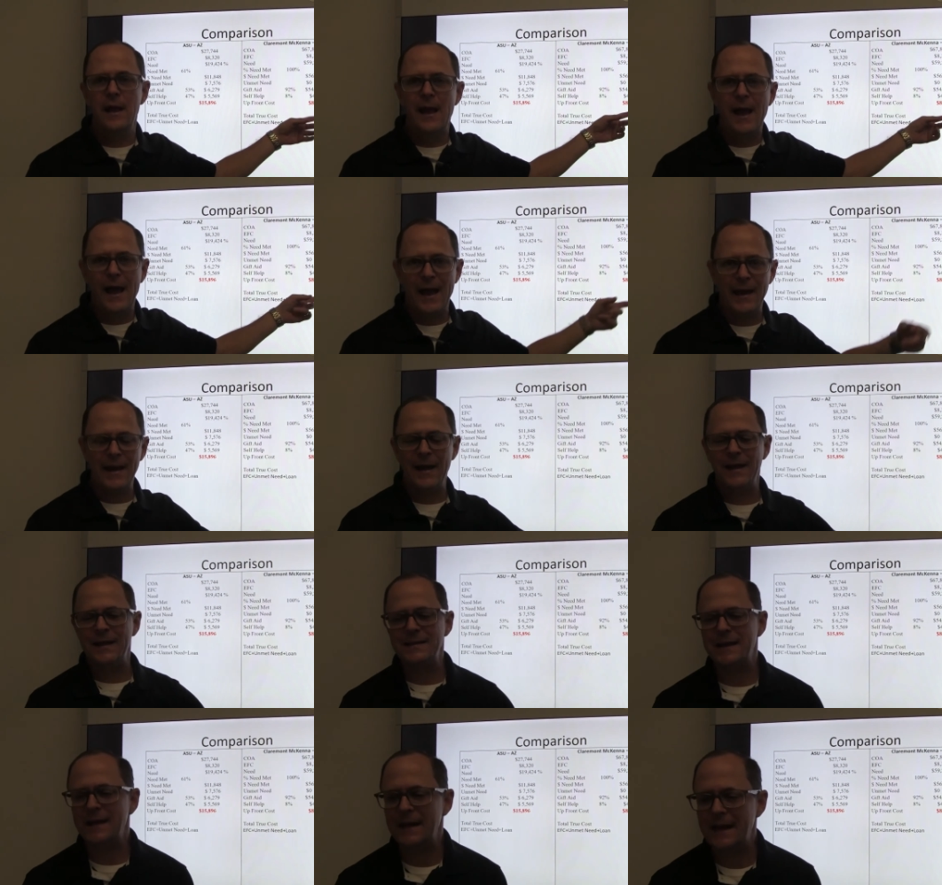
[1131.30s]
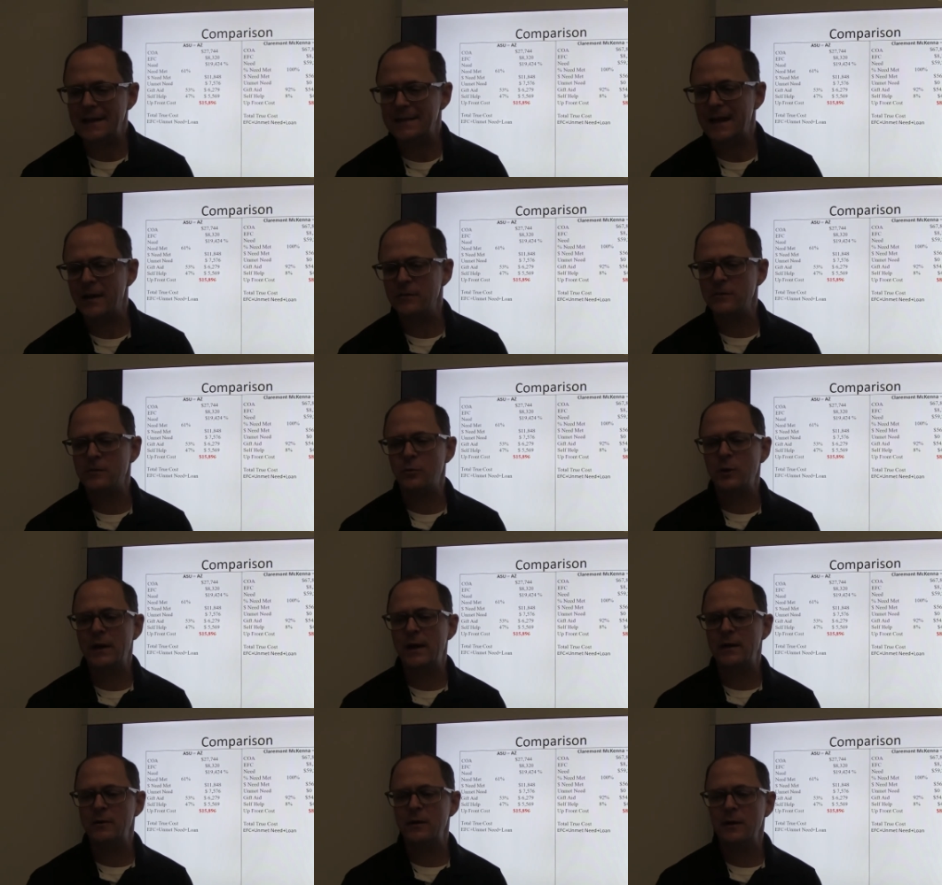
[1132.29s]
How did I get that
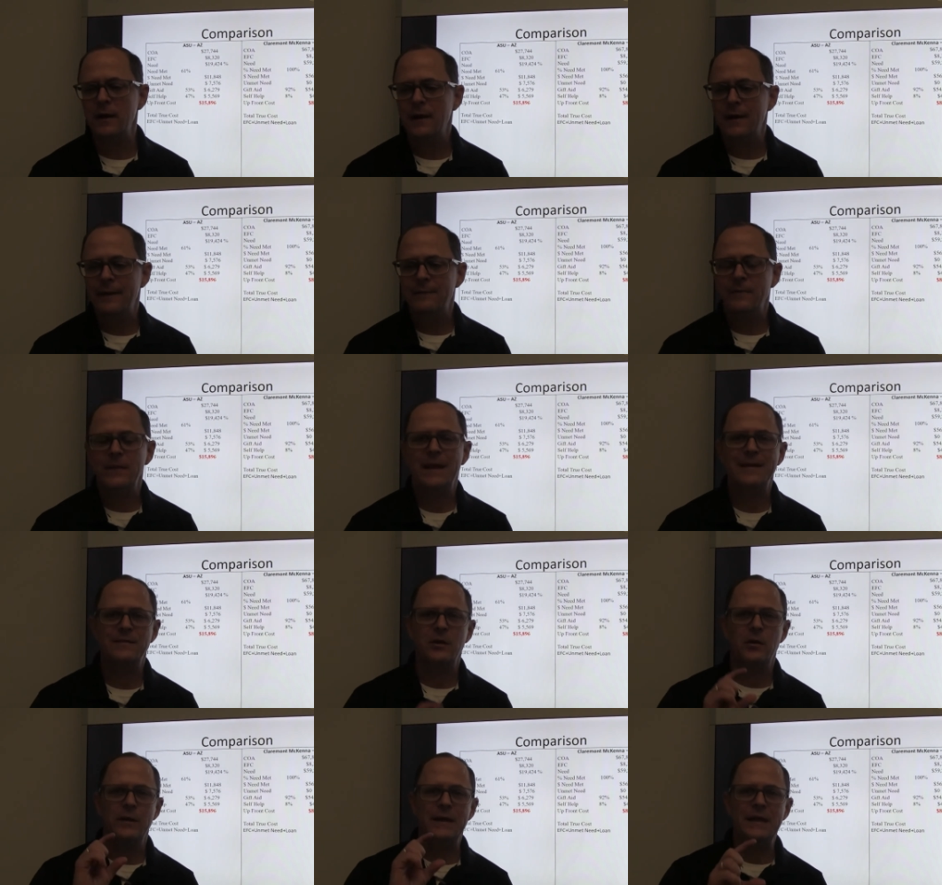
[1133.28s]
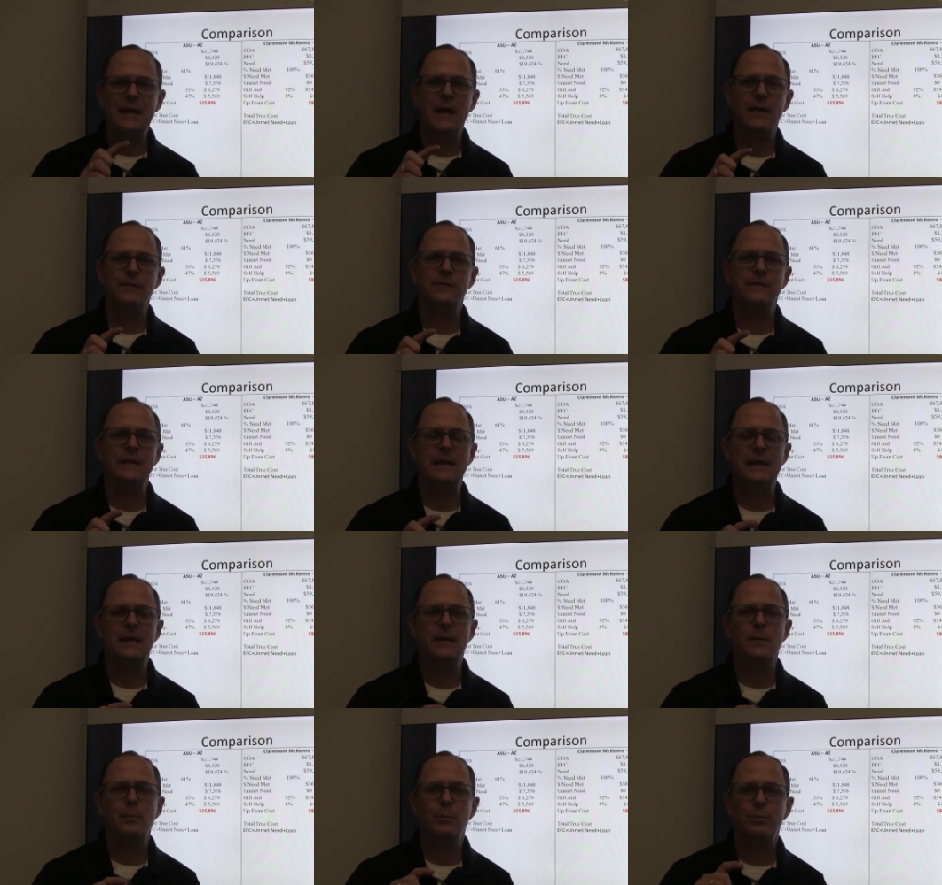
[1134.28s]
$8,300? It's our
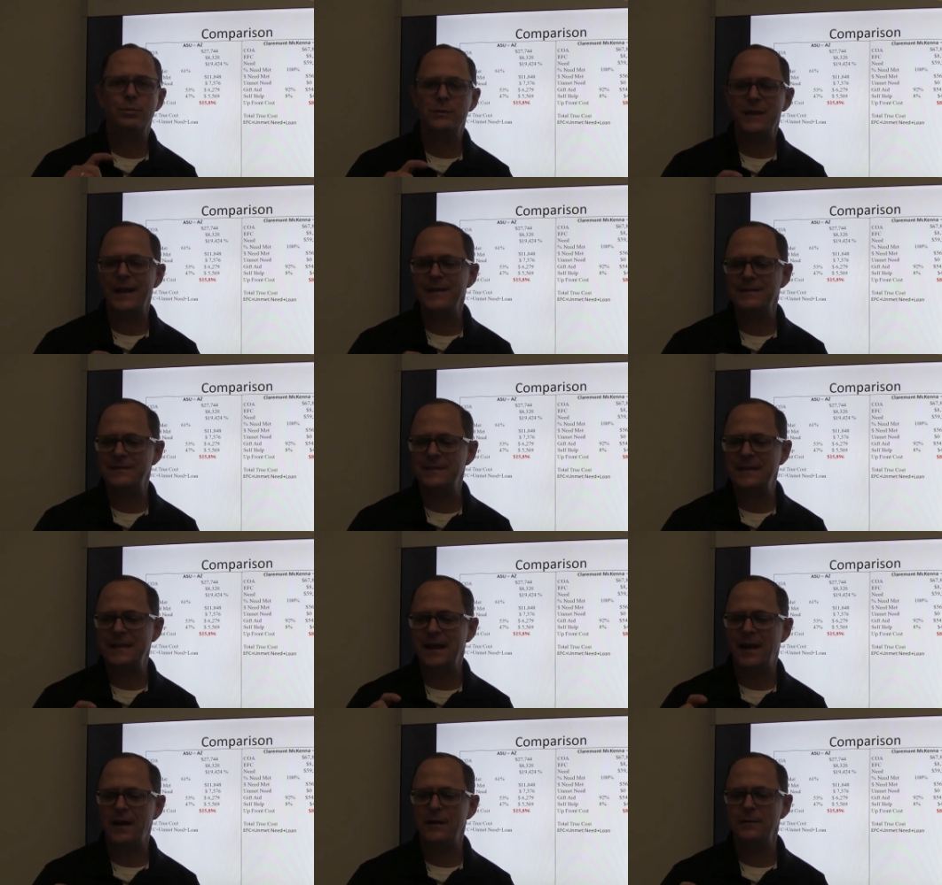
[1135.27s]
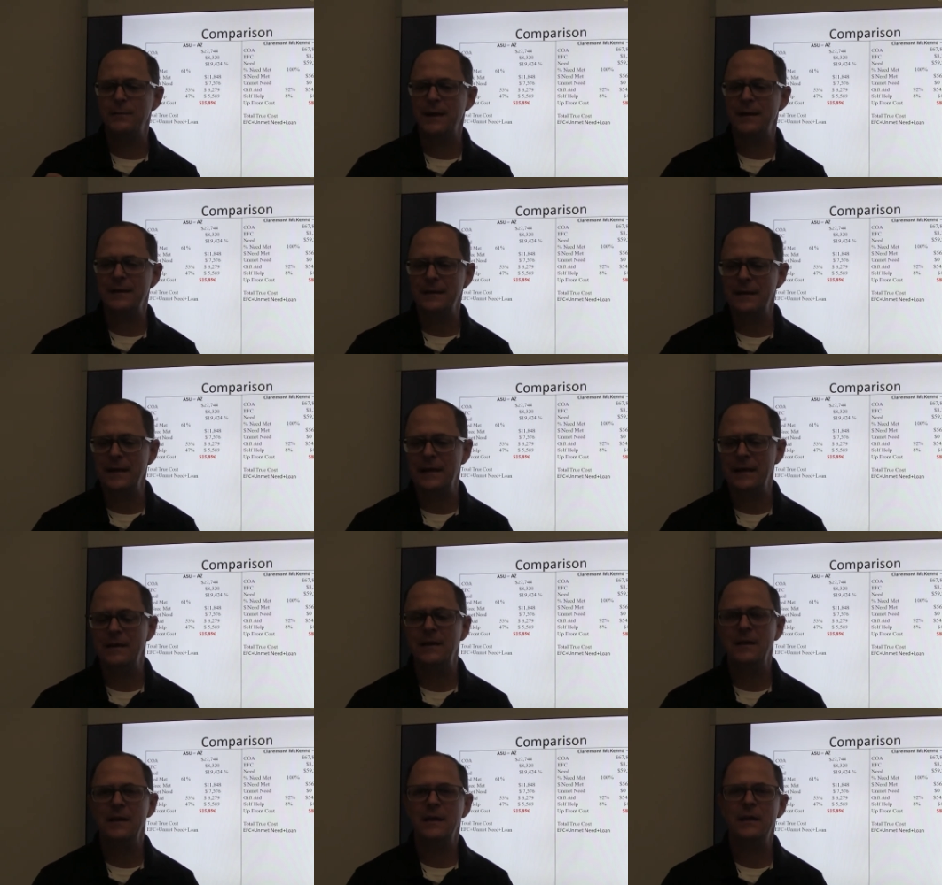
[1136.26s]
EFC plus the unmet
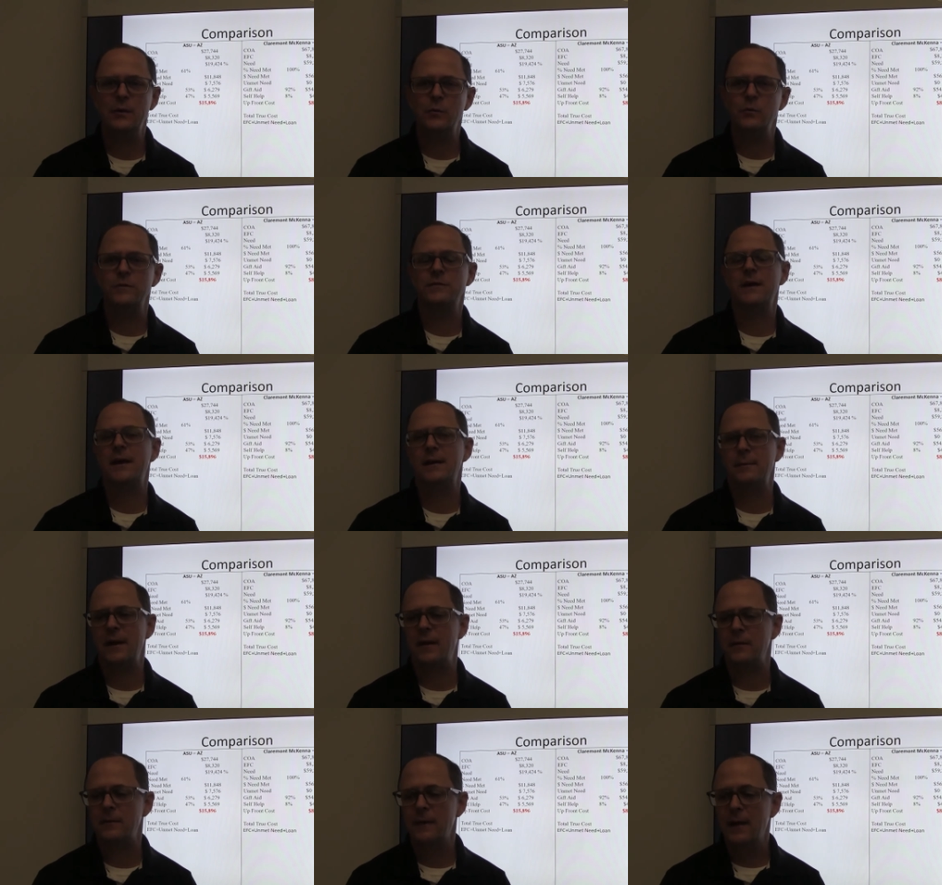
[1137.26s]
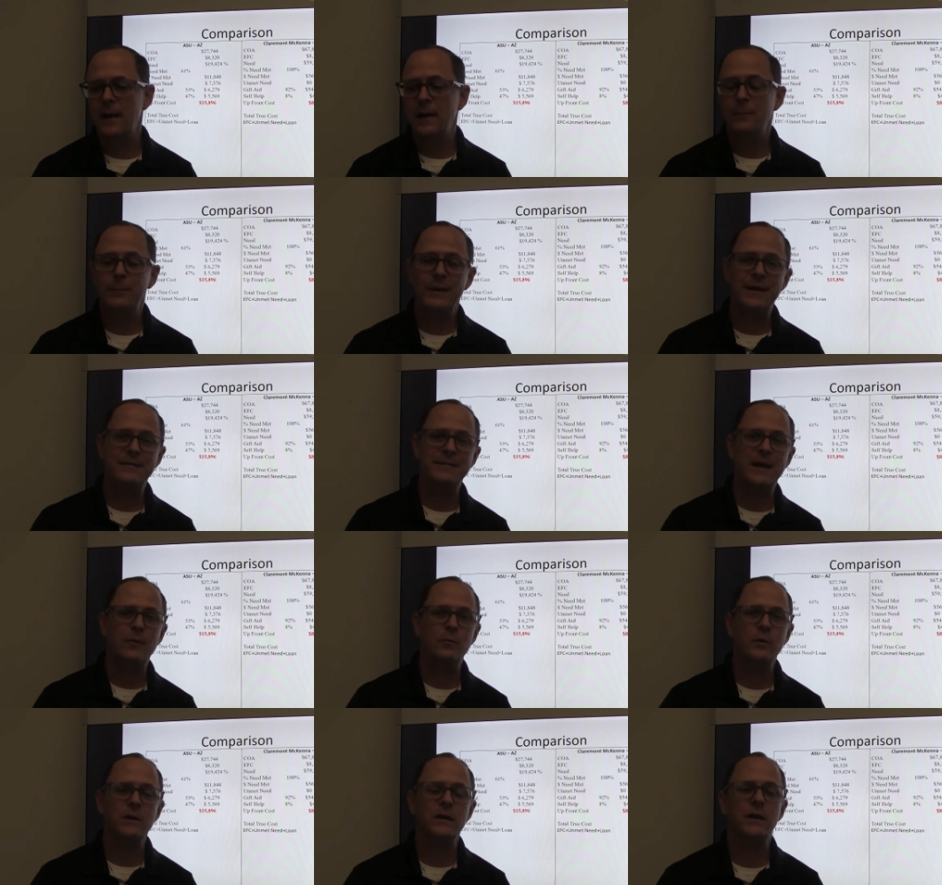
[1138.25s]
need equals that amount. But is that
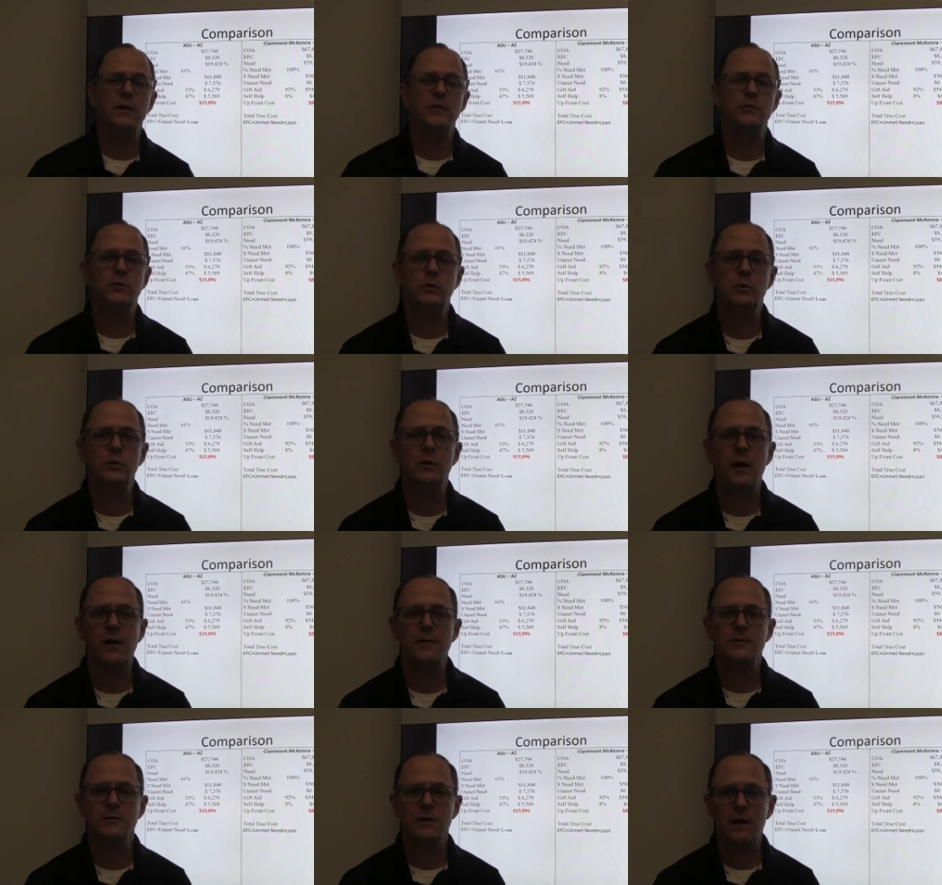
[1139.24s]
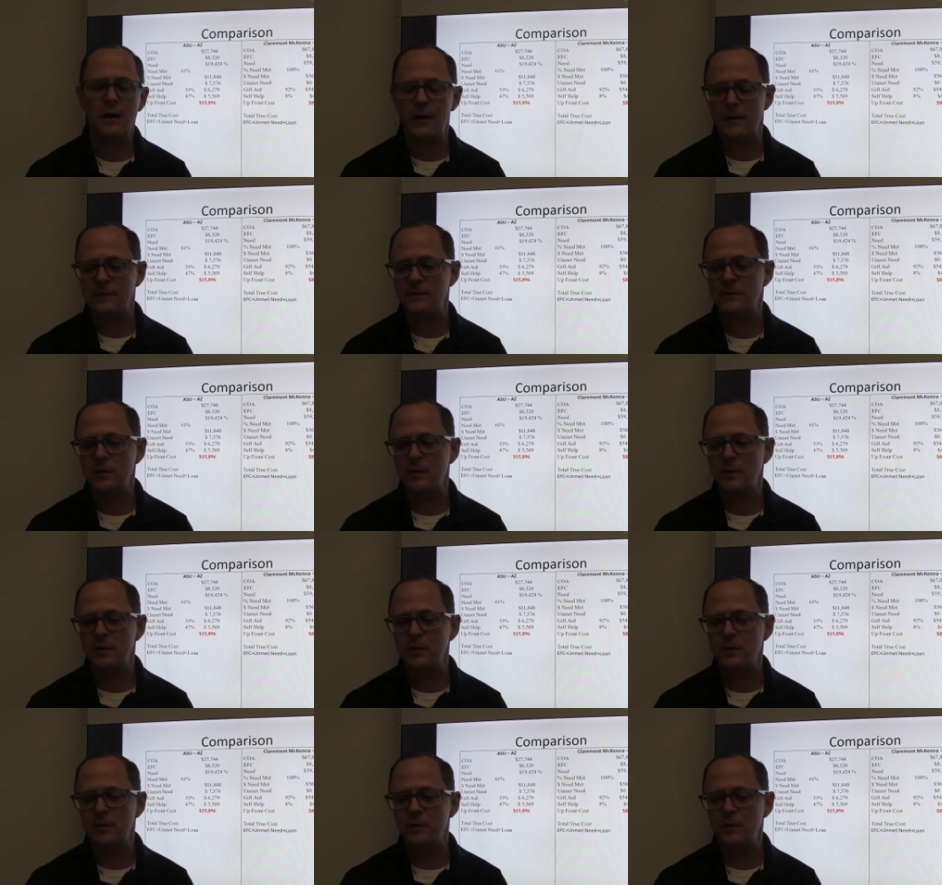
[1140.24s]
really our true college cost?